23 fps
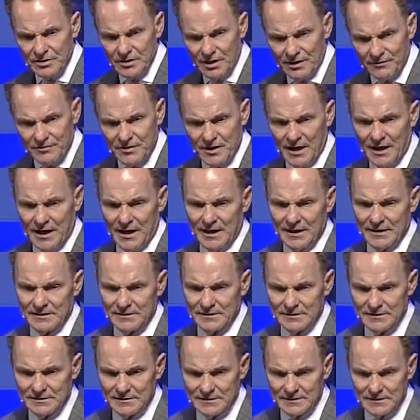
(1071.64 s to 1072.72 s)
of God.
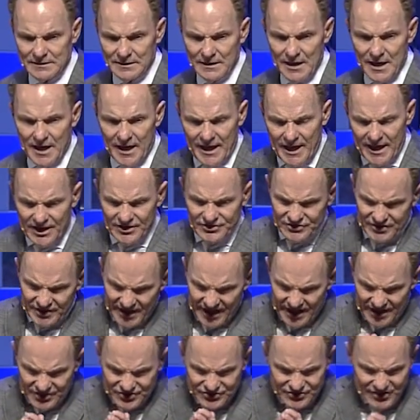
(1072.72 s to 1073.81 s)
He is the
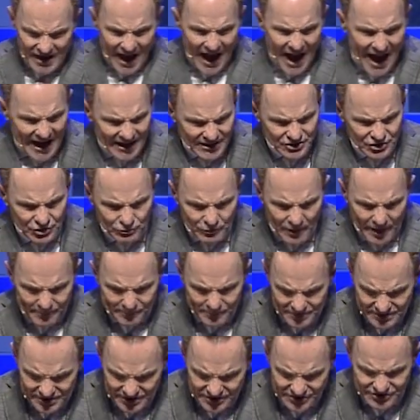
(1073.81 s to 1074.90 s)
exact
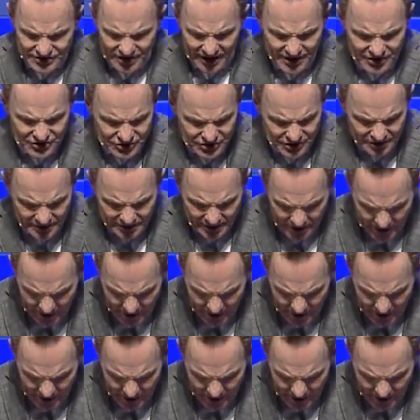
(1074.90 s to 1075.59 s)
representation